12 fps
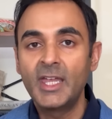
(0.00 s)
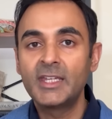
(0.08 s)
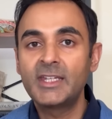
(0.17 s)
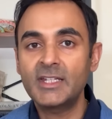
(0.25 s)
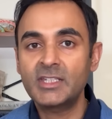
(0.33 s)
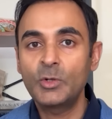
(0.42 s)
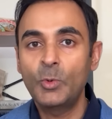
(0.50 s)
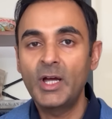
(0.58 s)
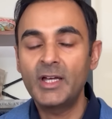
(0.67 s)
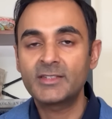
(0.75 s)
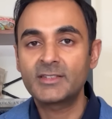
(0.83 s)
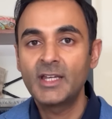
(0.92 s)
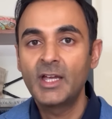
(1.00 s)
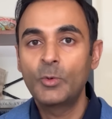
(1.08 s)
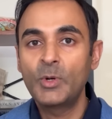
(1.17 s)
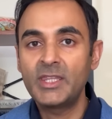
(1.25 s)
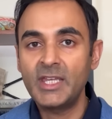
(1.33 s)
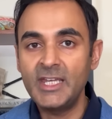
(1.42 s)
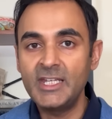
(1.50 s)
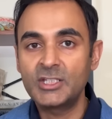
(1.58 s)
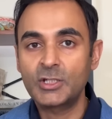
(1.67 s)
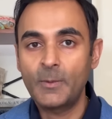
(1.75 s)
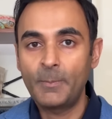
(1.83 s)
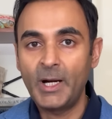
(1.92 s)
getting worse with
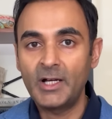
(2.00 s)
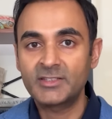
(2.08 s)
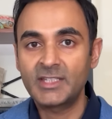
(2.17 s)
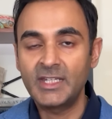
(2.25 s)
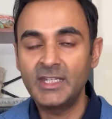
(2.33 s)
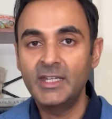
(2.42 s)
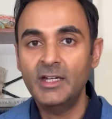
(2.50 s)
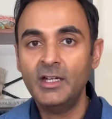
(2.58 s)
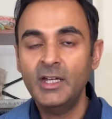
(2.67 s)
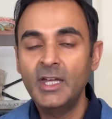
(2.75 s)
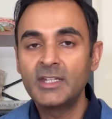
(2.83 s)
each passing year